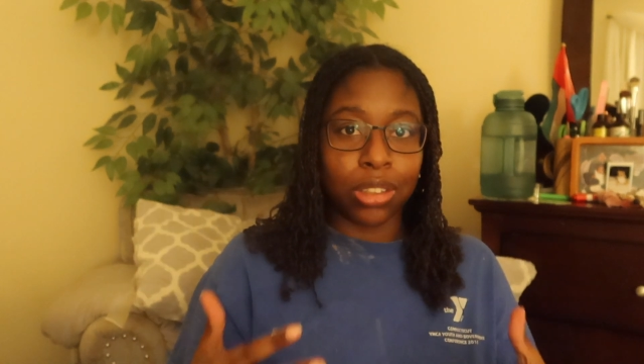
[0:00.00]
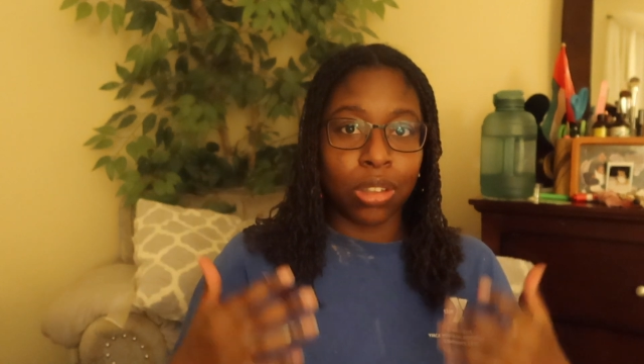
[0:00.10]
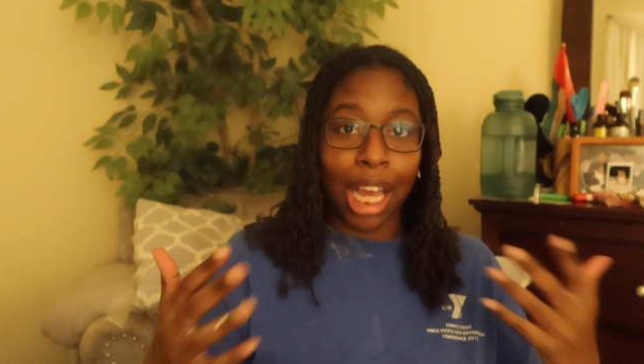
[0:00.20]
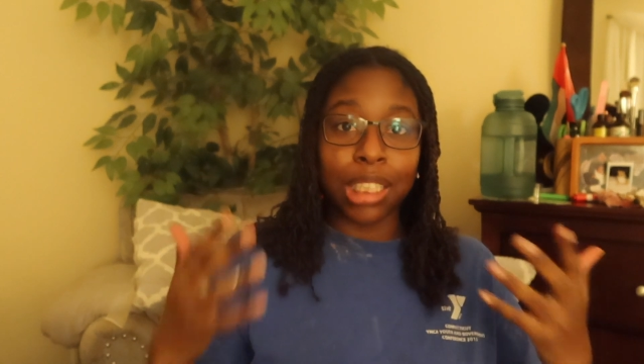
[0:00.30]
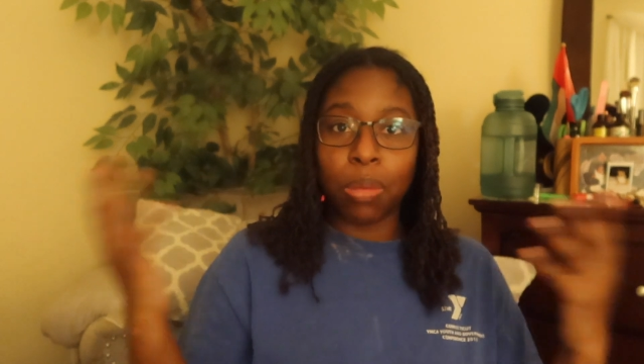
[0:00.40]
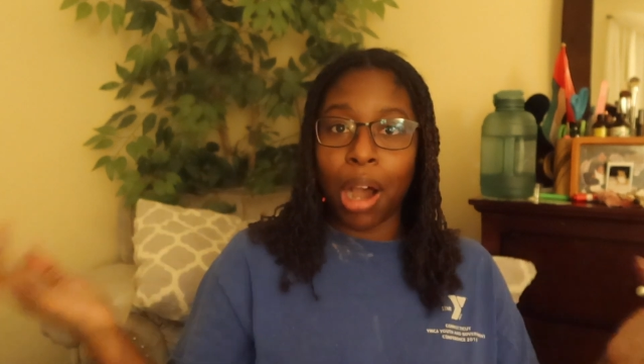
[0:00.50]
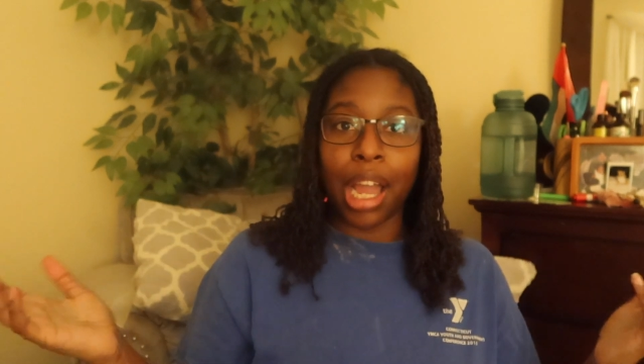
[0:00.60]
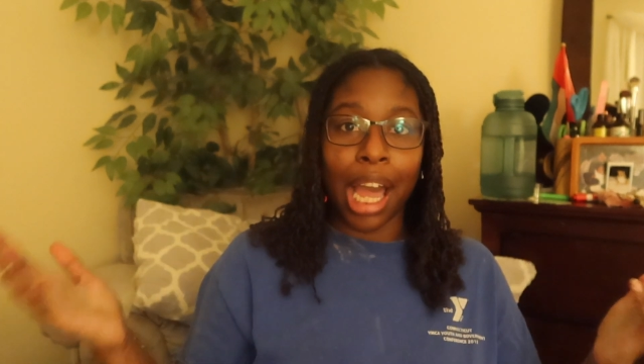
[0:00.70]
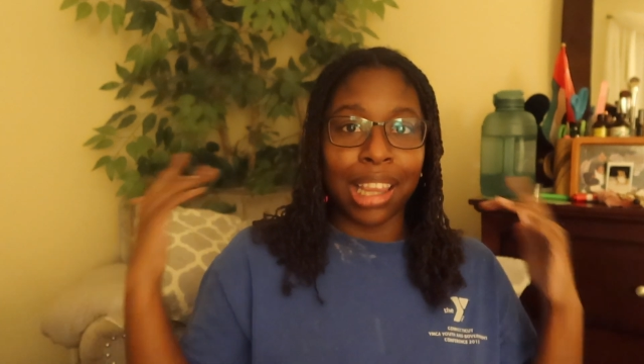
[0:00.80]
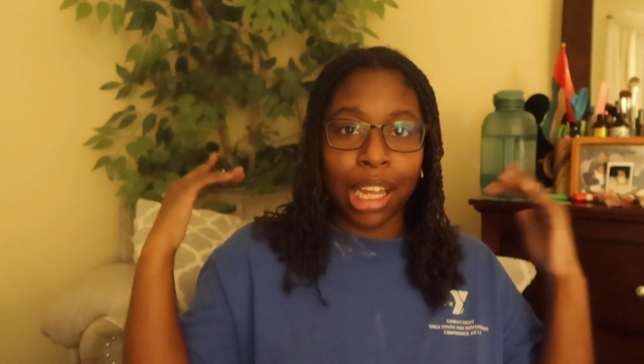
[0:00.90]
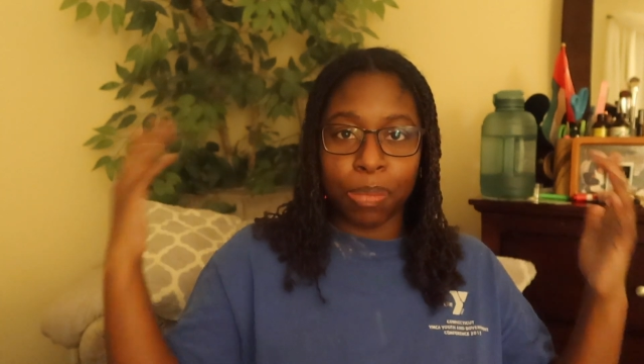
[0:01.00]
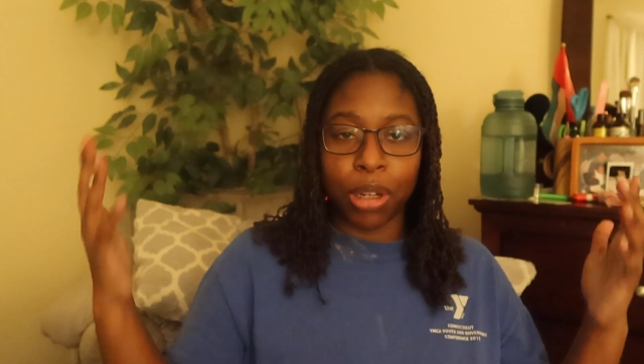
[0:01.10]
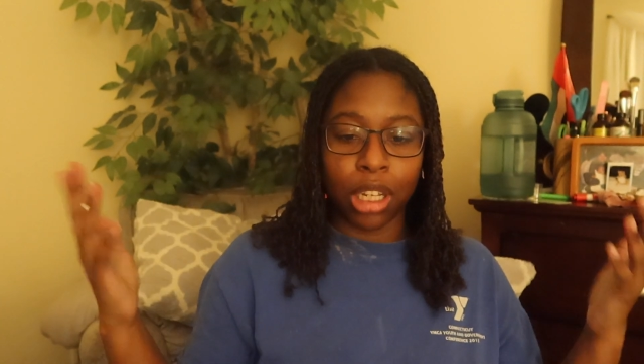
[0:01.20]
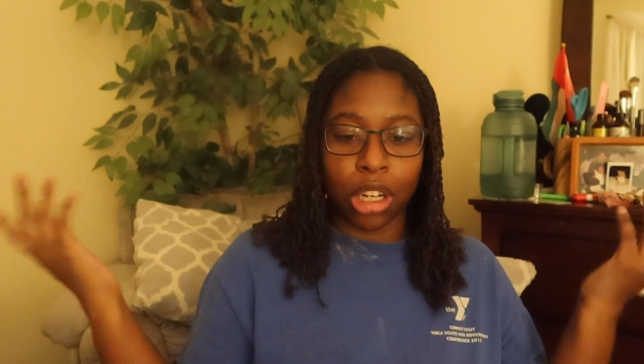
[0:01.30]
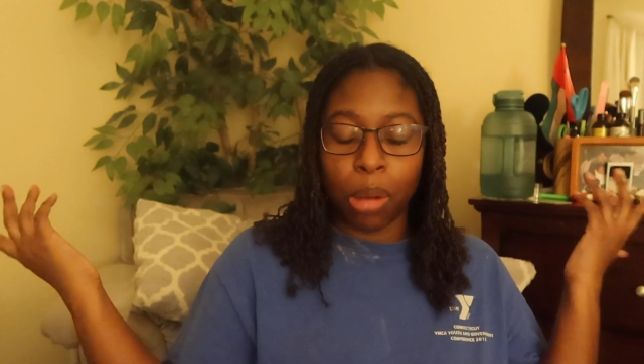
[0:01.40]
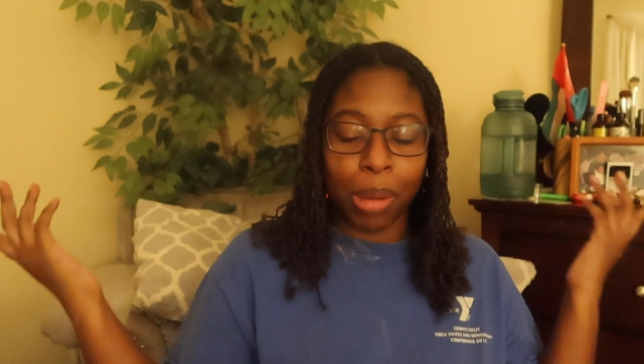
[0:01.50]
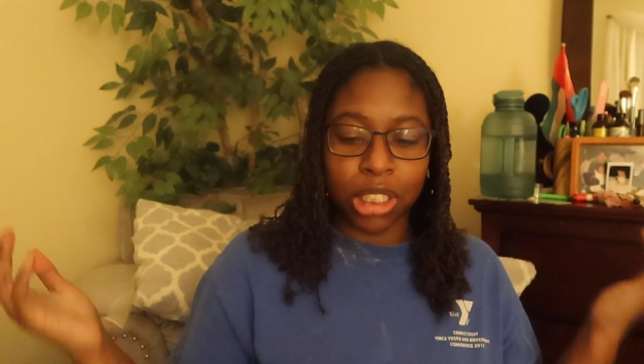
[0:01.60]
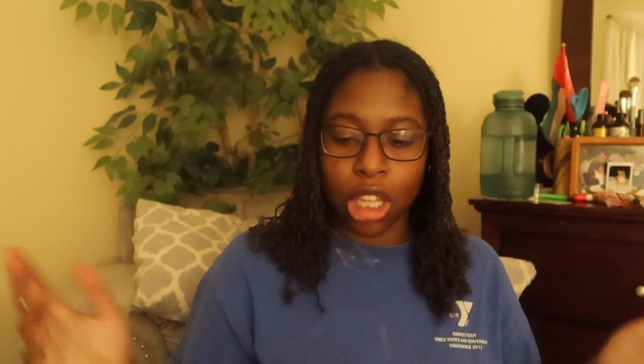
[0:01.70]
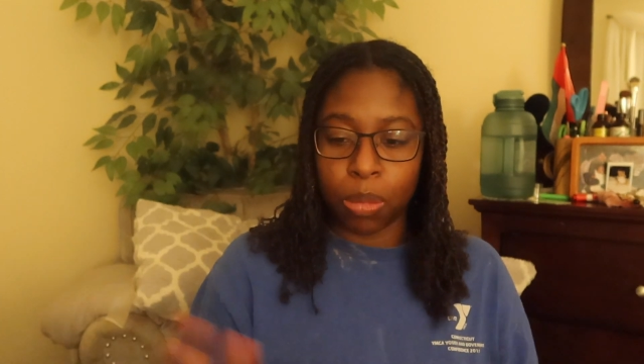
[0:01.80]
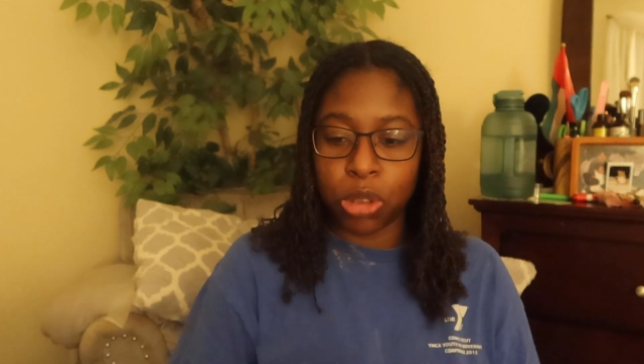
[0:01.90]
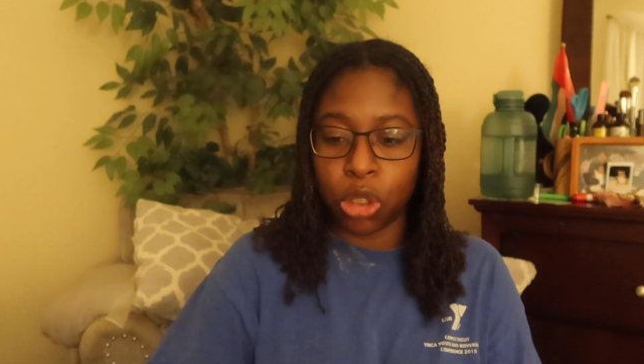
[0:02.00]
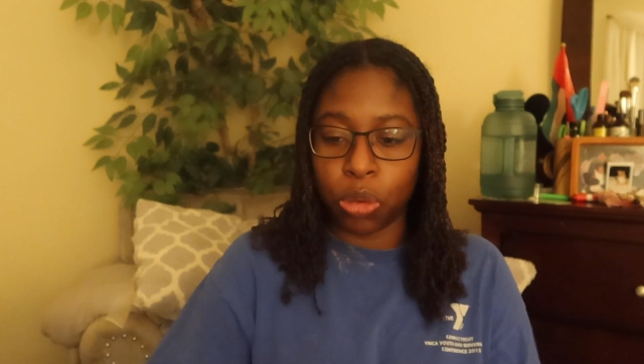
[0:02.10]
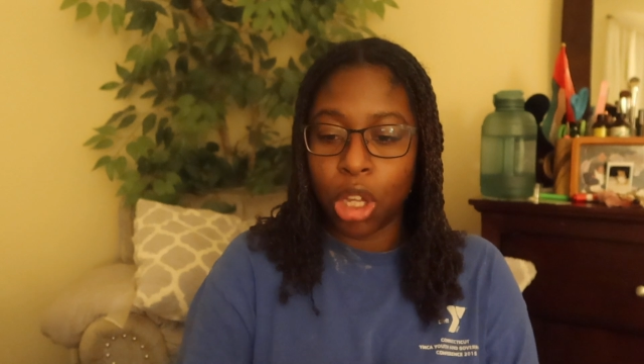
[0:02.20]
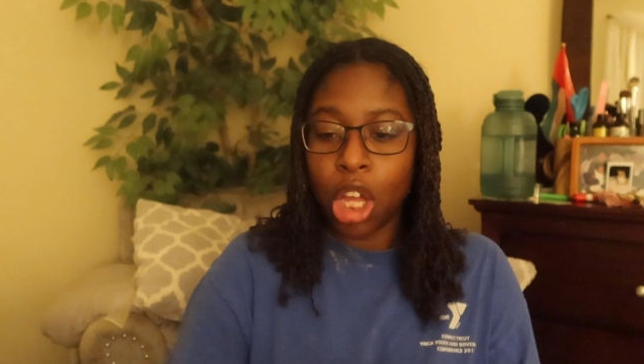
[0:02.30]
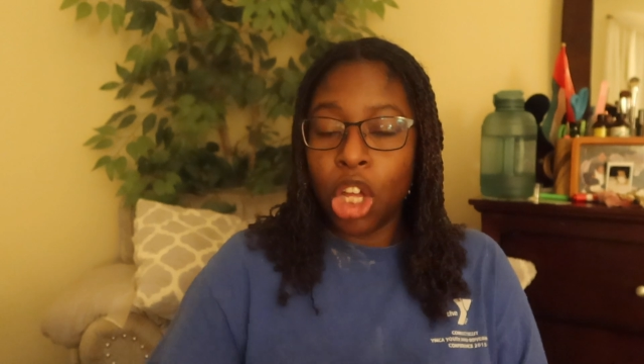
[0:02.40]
So that's why I like putting it on my scalp too.